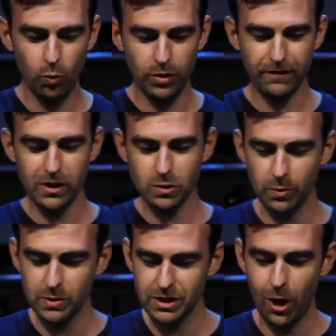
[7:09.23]
the first
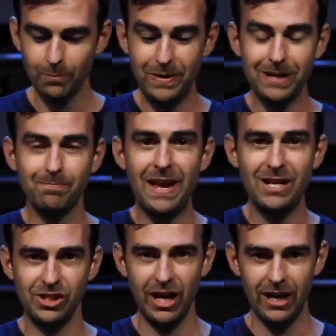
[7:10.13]
one was called
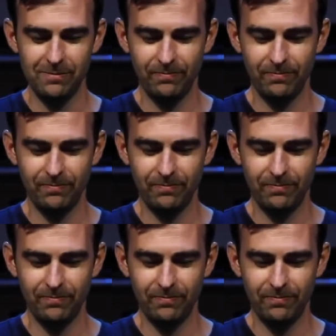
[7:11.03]
Pygmatia.